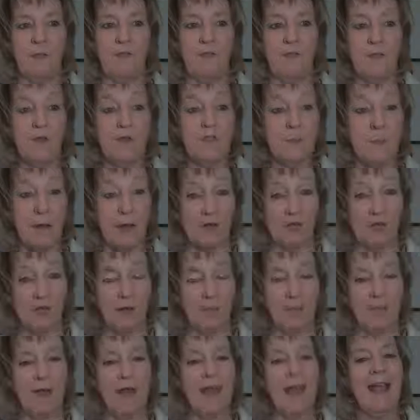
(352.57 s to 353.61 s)
full
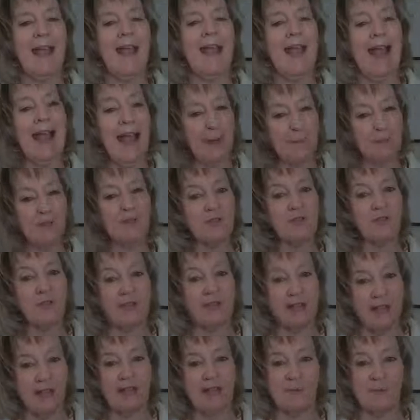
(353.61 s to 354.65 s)
spectrum
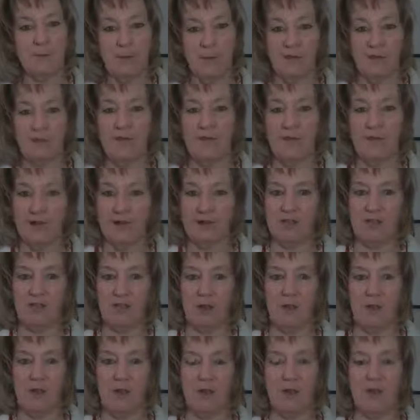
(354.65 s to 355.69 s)
absolutely has better effects
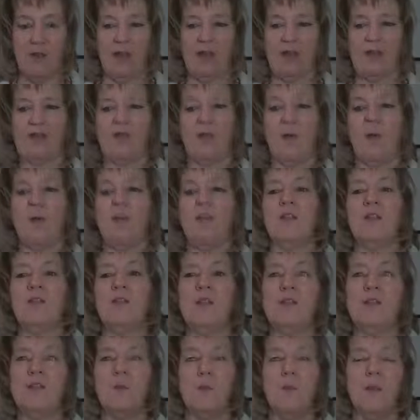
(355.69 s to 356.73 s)
to it. Okay, so, and the
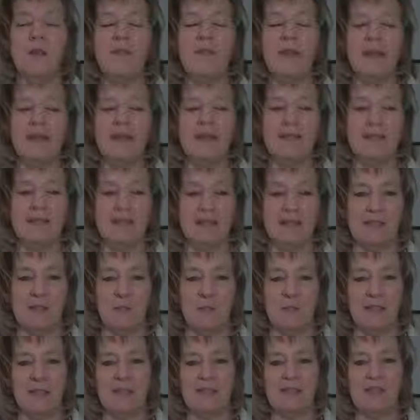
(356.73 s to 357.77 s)
reason why that is
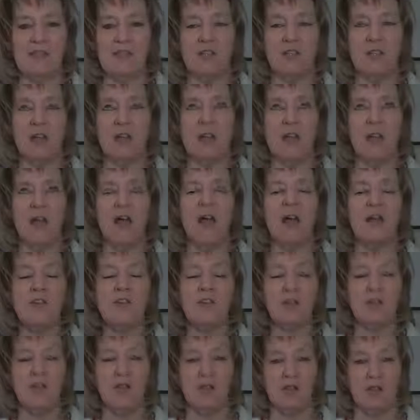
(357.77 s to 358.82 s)
because it's the
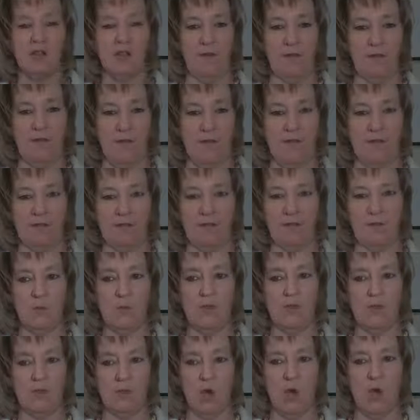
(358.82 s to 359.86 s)
entourage effect is
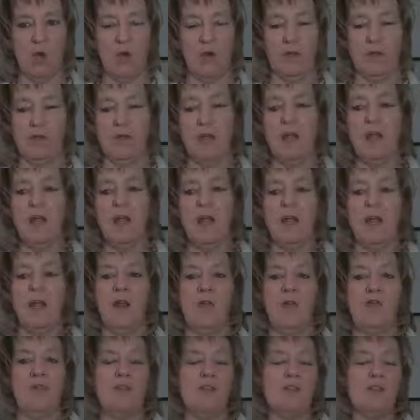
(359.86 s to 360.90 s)
what it's called.
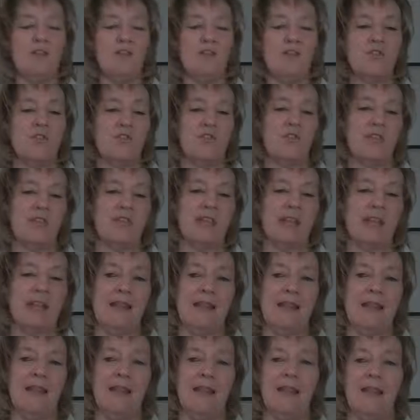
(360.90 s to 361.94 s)
Now, researchers are
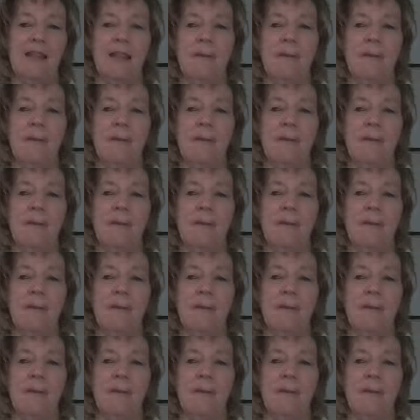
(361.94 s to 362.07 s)
seeing that